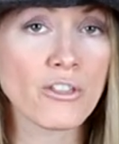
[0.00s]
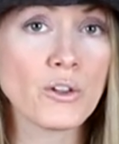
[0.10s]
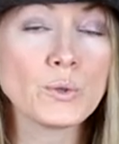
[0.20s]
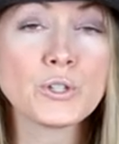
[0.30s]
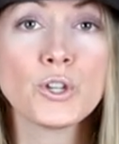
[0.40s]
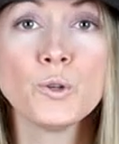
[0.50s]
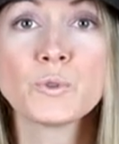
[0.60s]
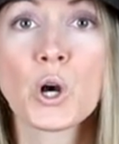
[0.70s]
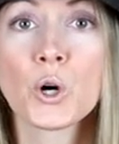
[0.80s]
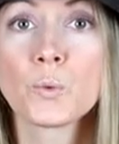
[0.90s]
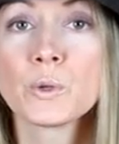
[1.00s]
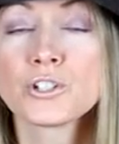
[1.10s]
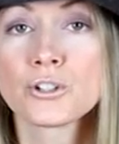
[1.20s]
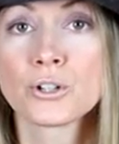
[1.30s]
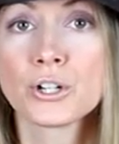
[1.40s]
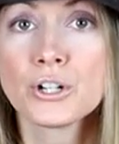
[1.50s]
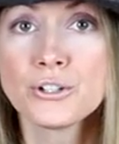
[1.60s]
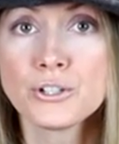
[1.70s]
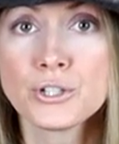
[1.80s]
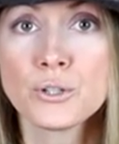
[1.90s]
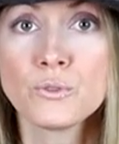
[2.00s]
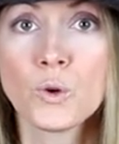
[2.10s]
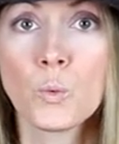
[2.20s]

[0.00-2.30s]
those cubes are returned to